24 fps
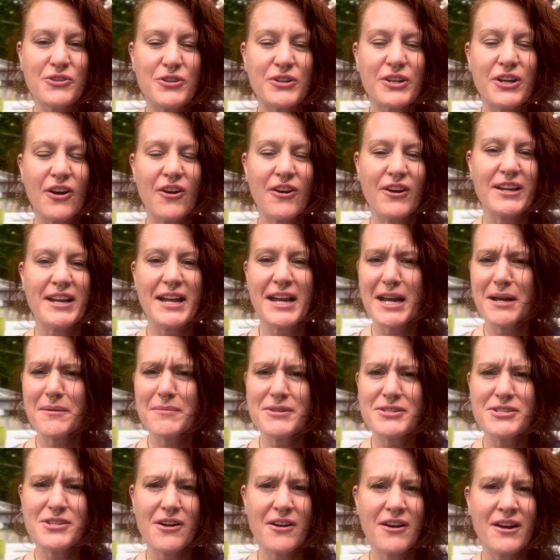on
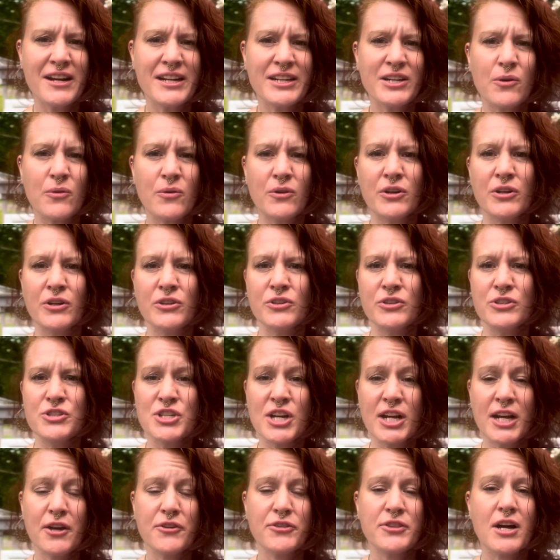Amazon or
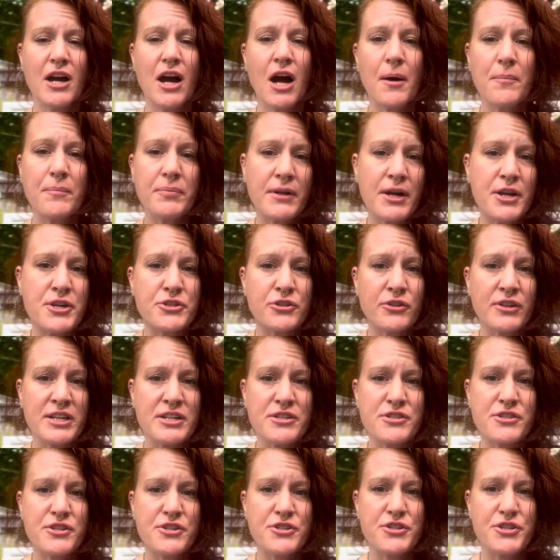check out the Upledger
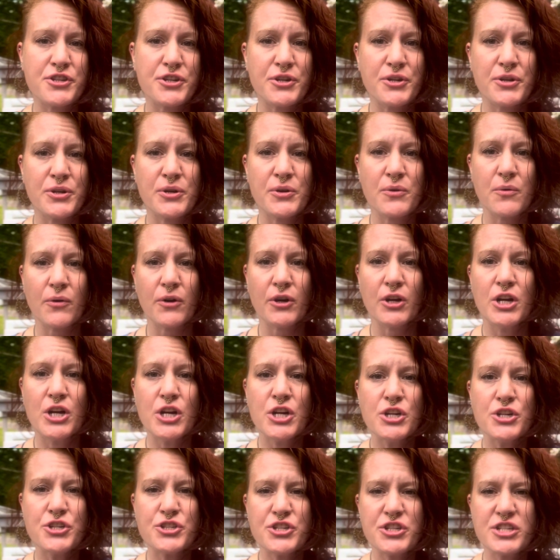Institute, or
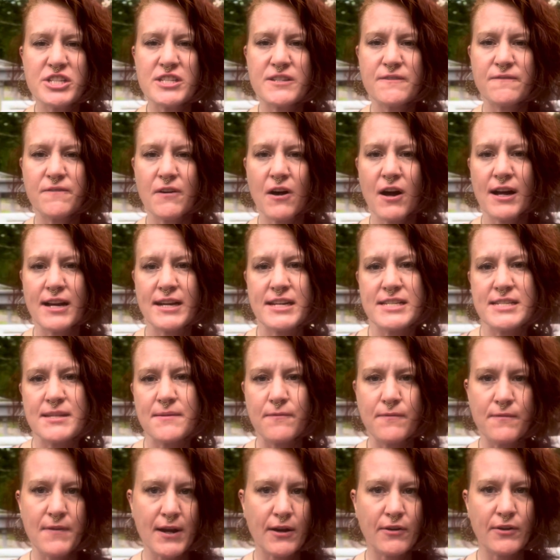just find
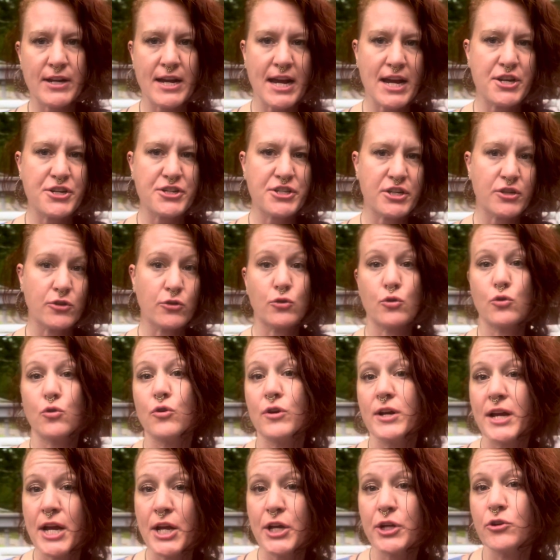some variation or
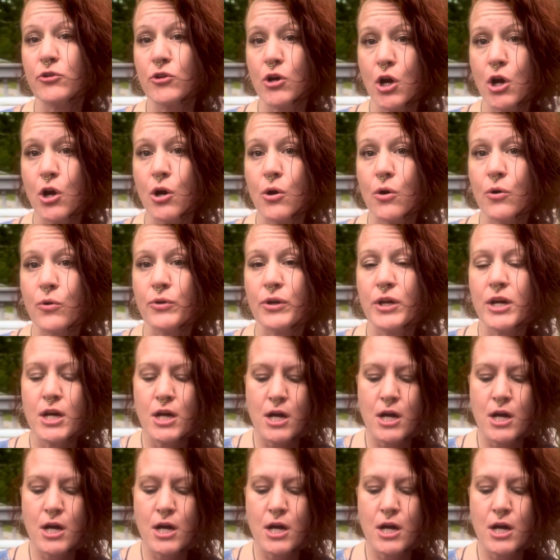create your own